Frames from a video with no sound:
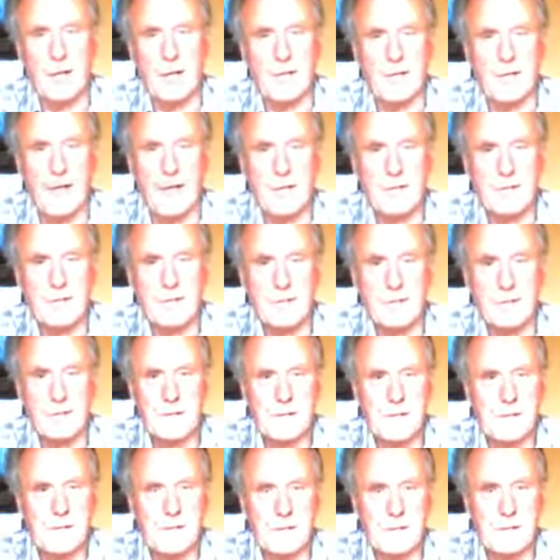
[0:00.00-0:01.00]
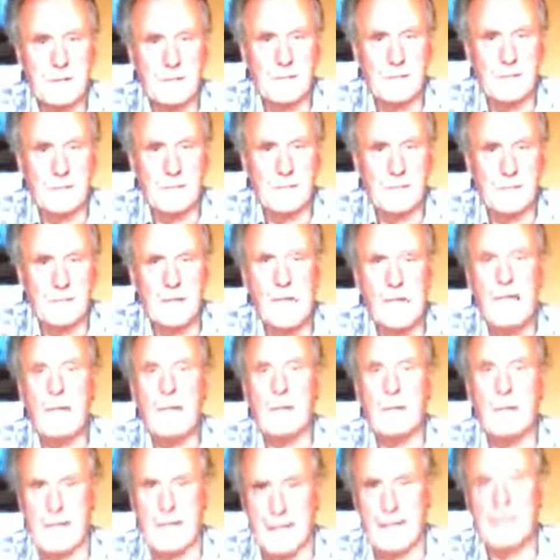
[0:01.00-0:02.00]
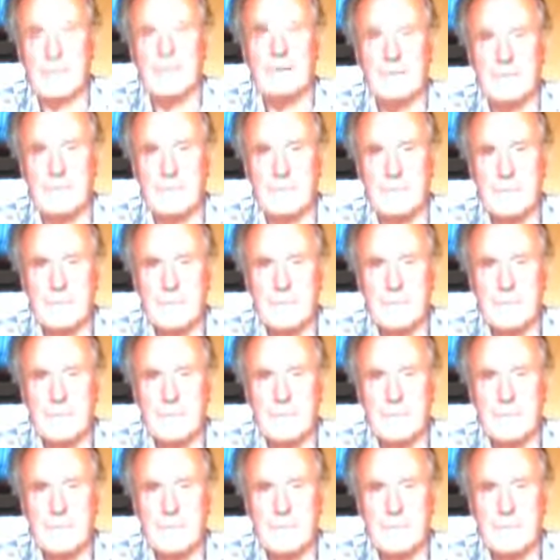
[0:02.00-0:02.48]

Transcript: and dance really about anything.